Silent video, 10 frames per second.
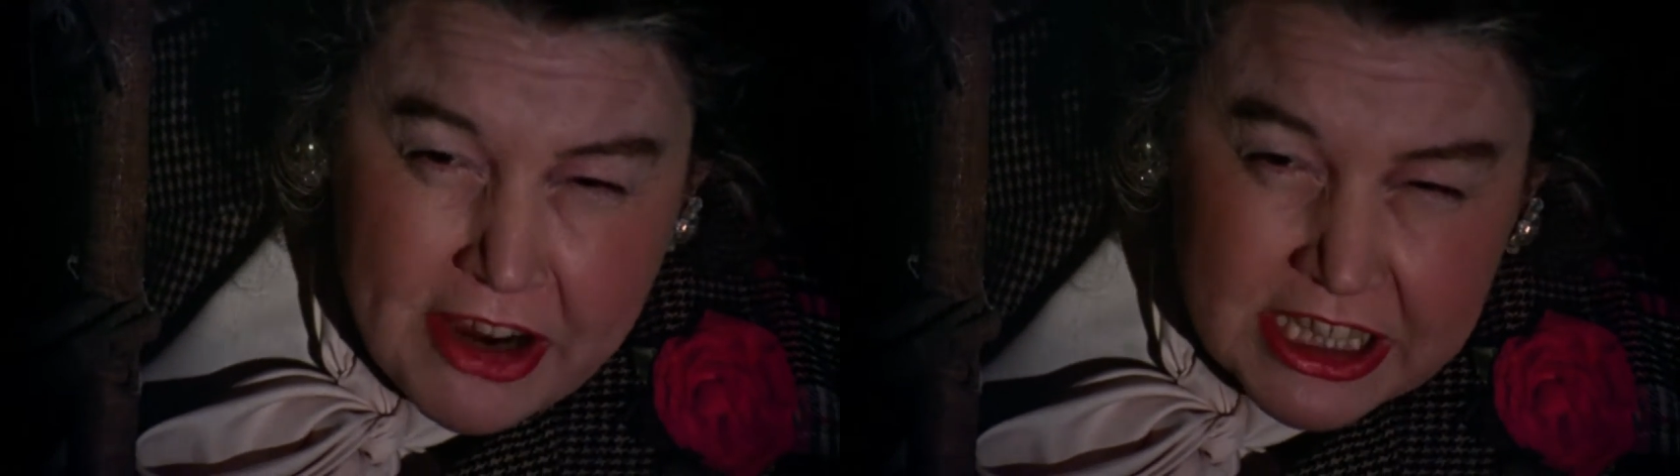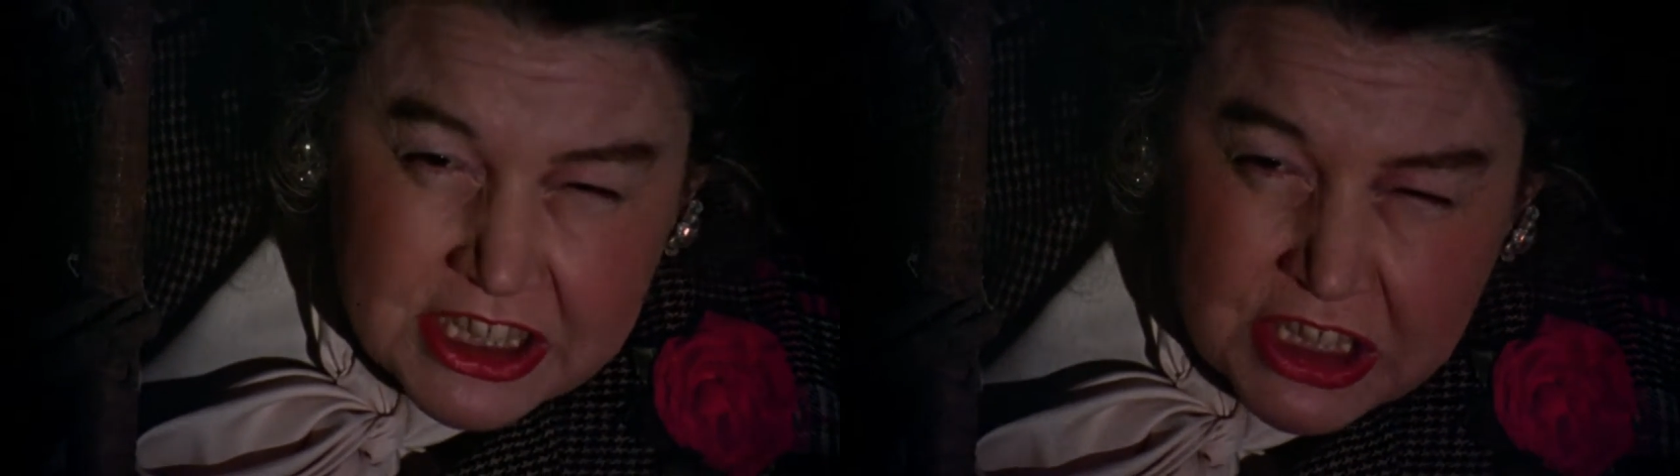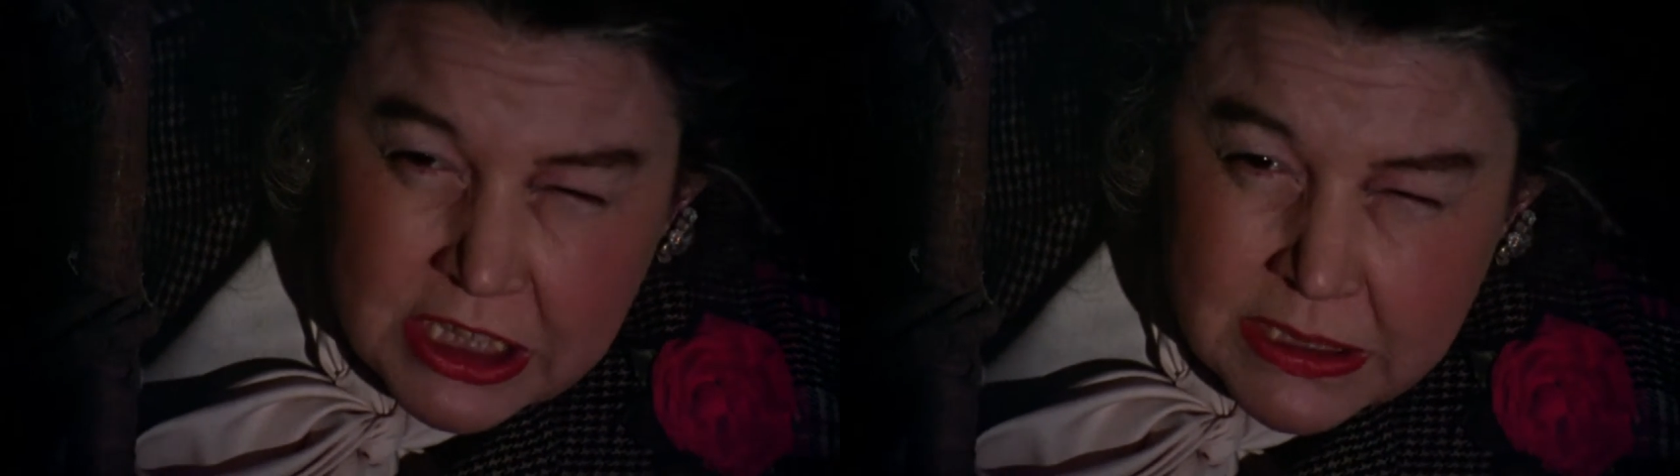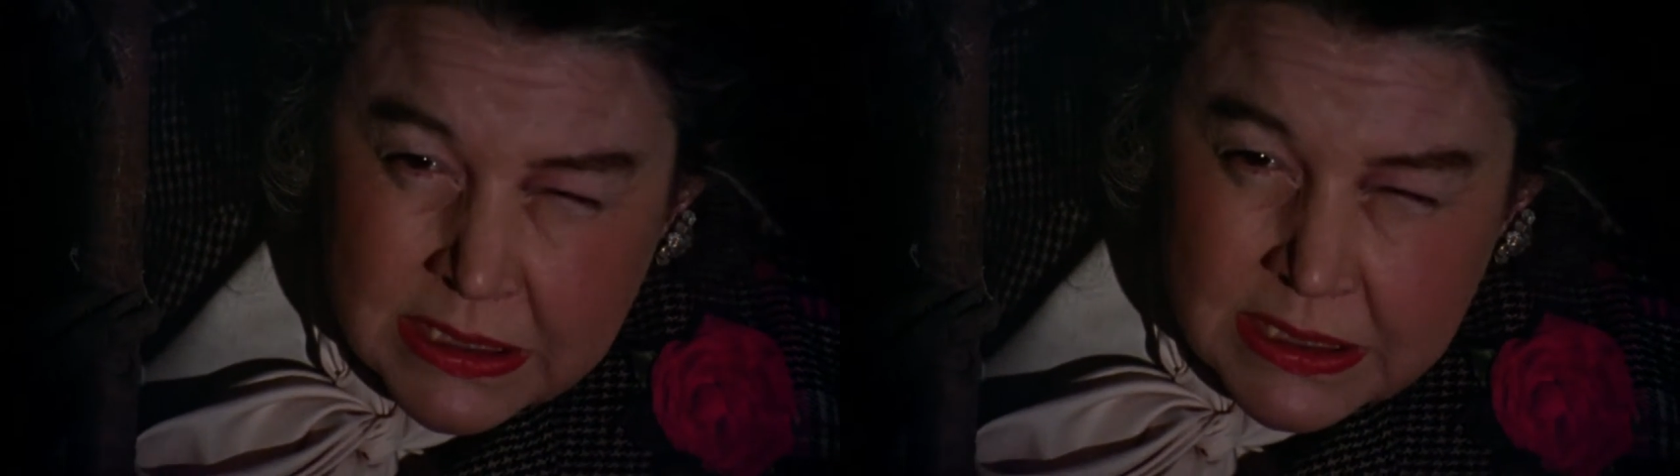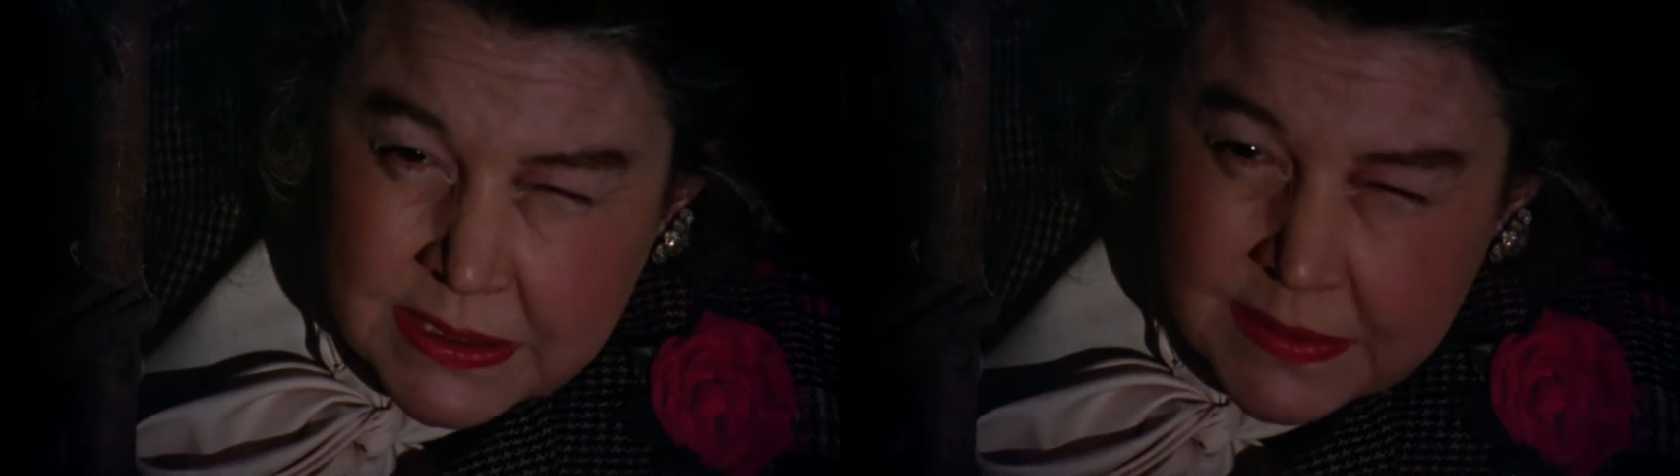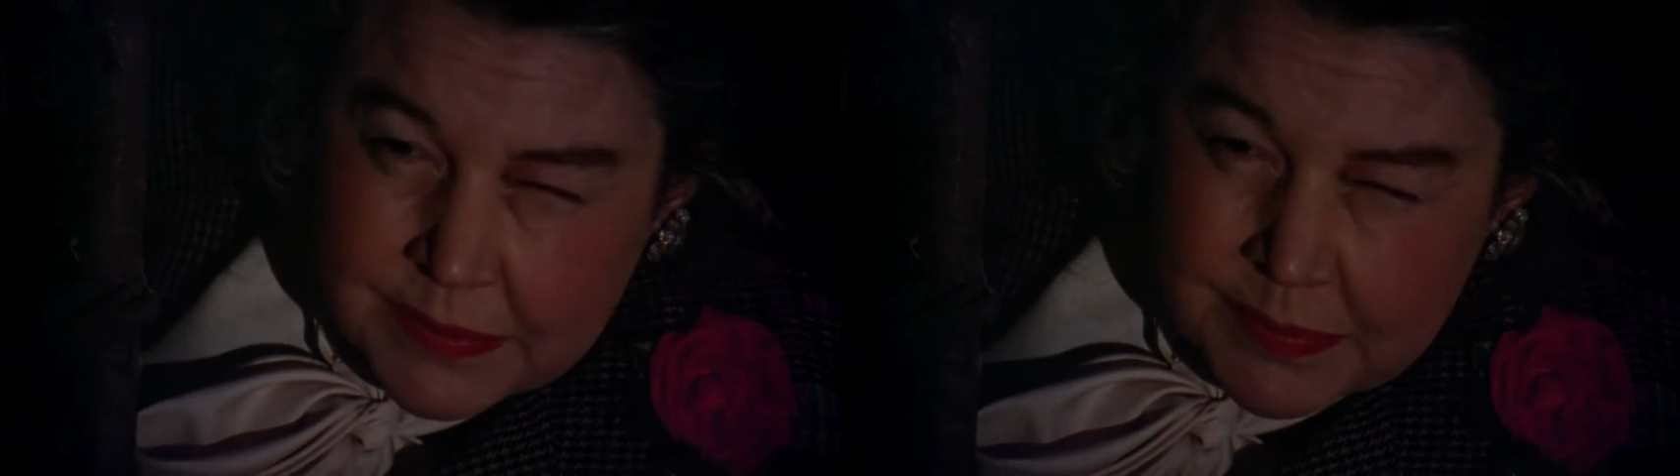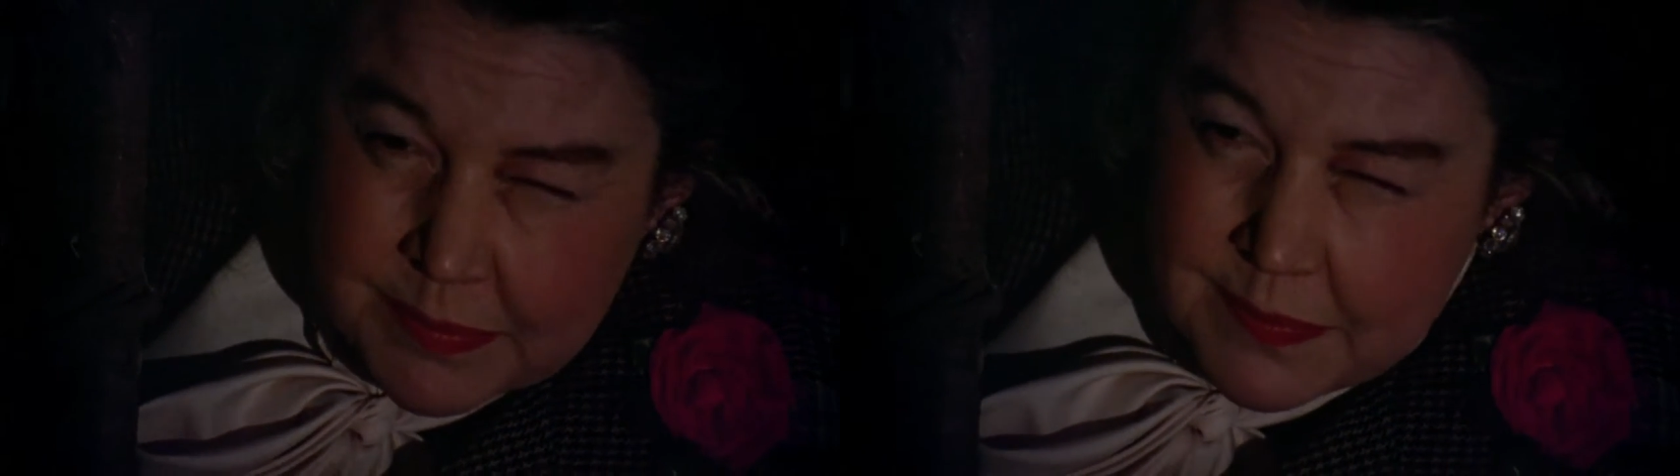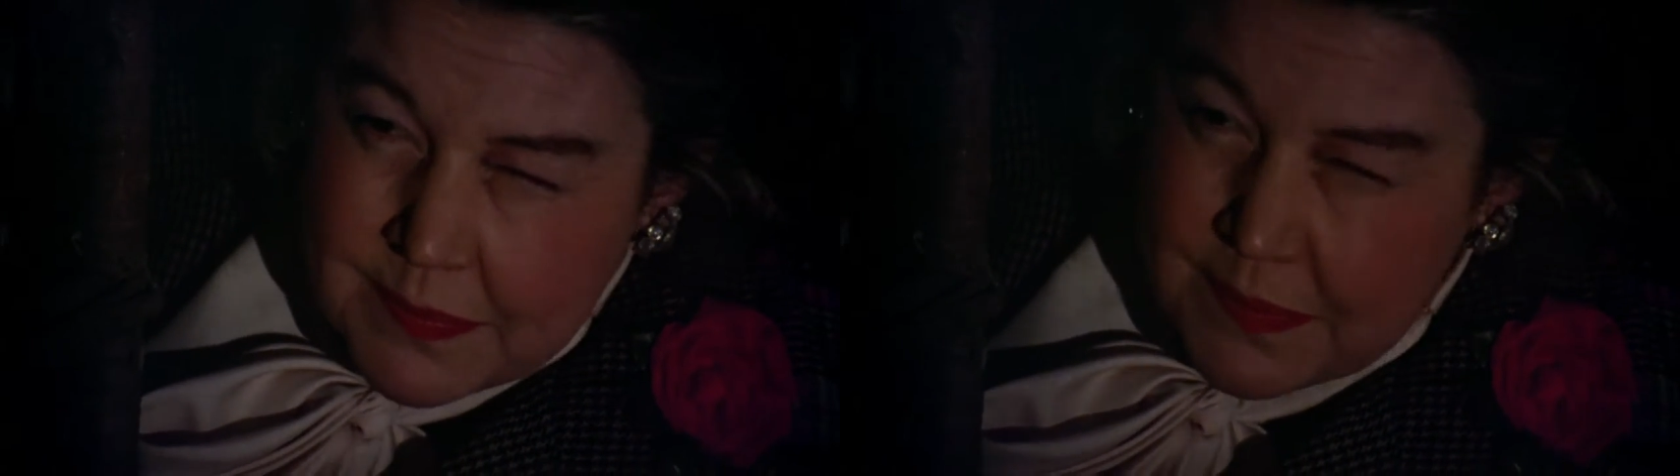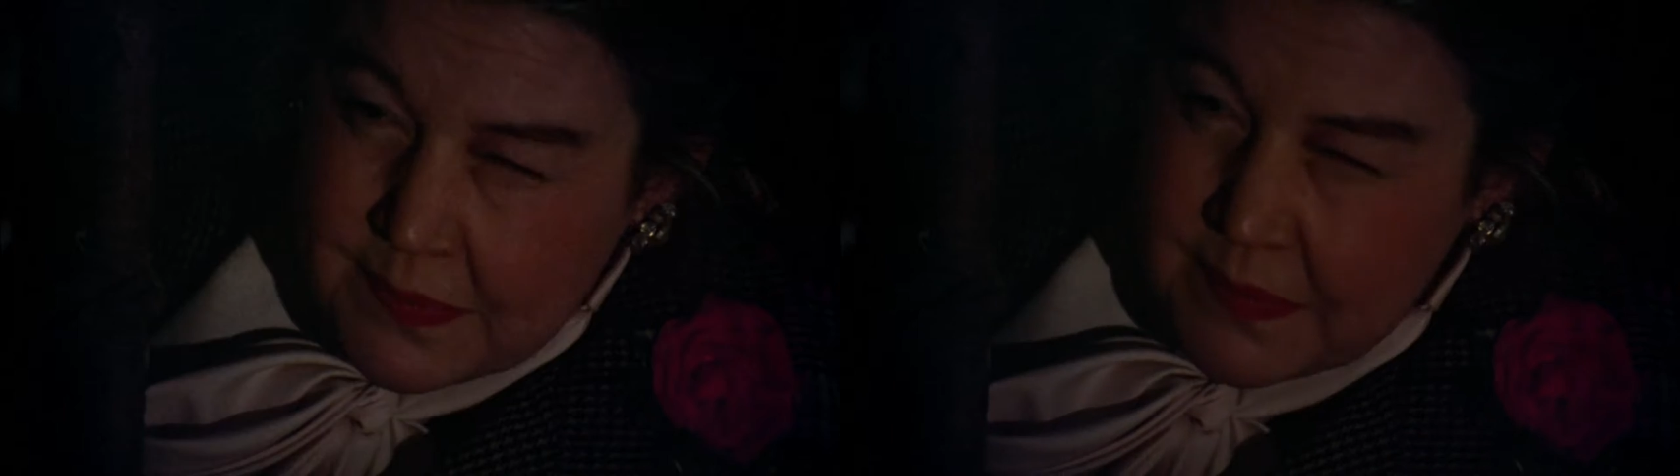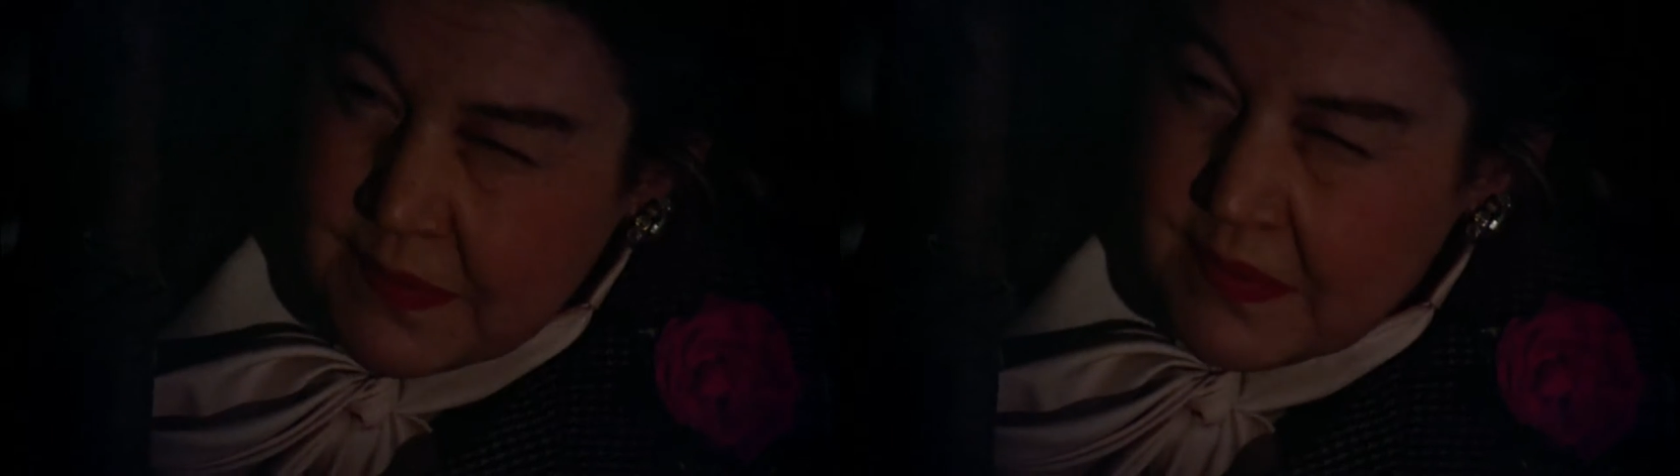it is extremely uneasy.